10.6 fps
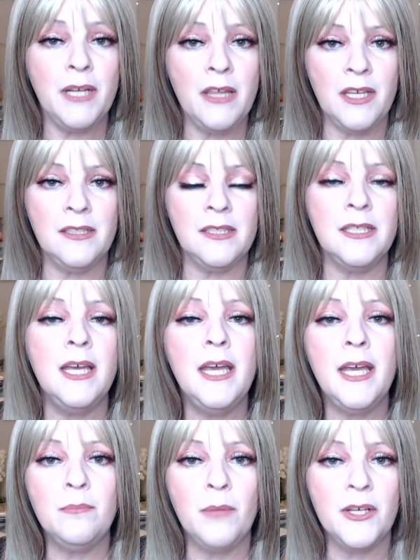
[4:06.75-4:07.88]
thinks it,
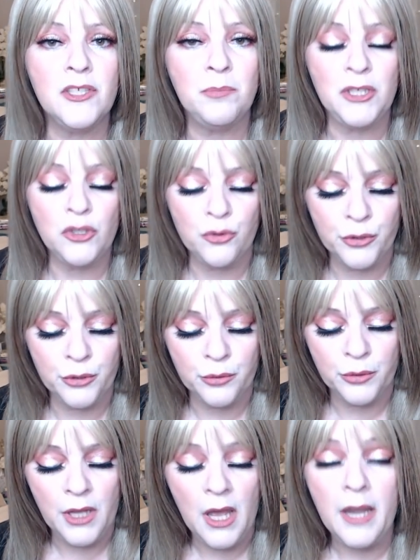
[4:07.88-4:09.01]
it must be true.
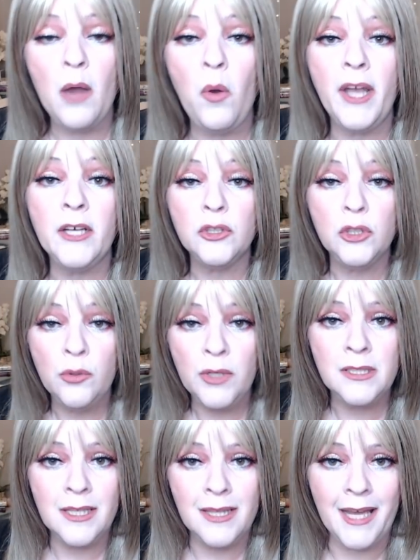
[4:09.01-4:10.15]
Now, I alluded
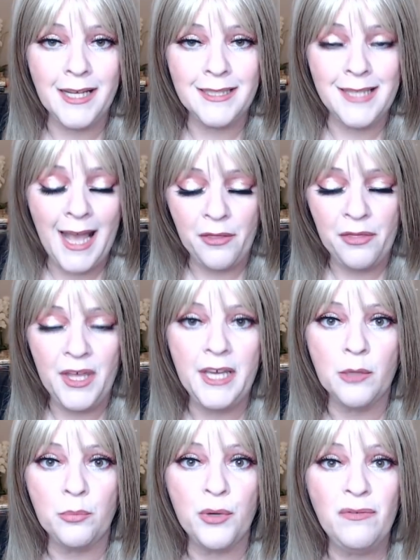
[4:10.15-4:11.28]
to that exact thing in a
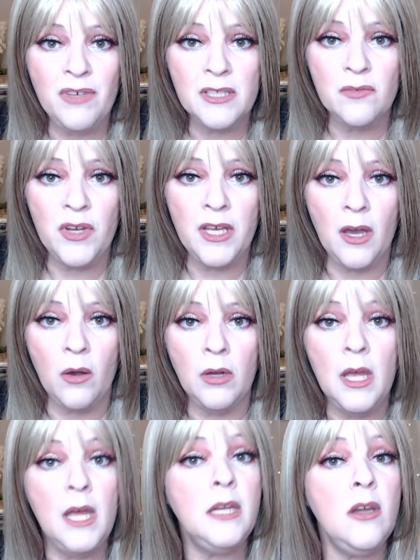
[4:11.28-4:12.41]
previous video.
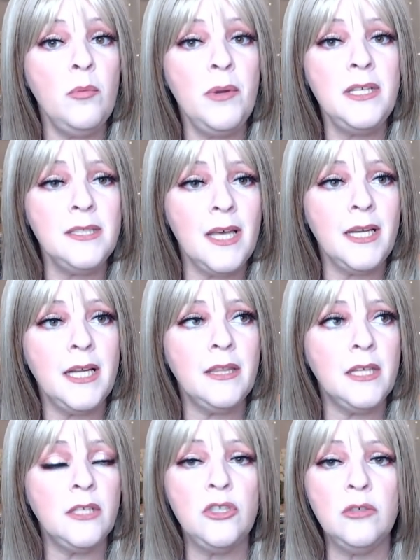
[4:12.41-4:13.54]
Nobody said
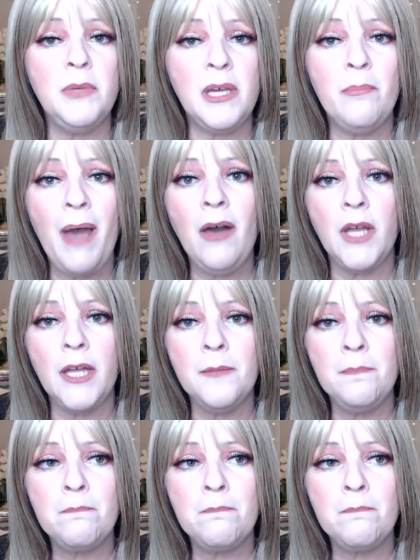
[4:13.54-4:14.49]
anything to me about it.